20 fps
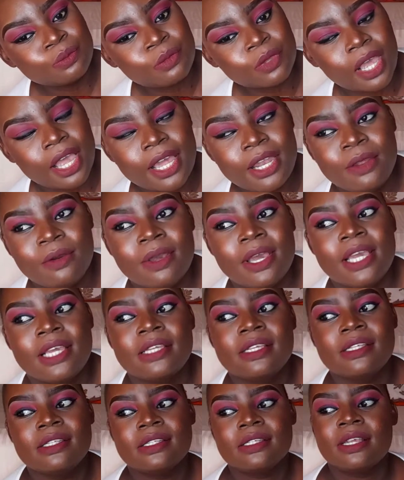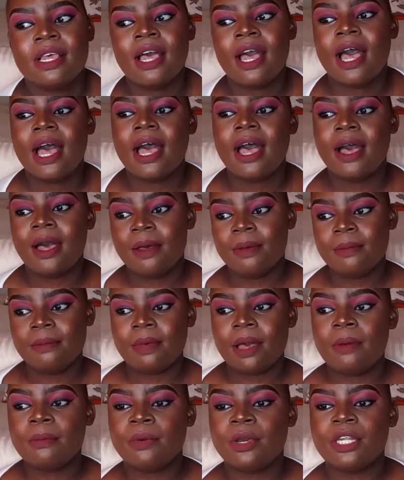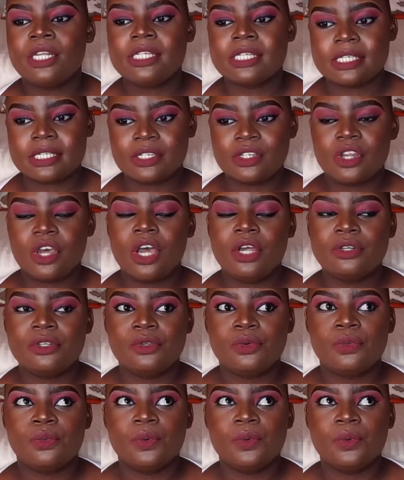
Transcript: Anyways, I'm gonna start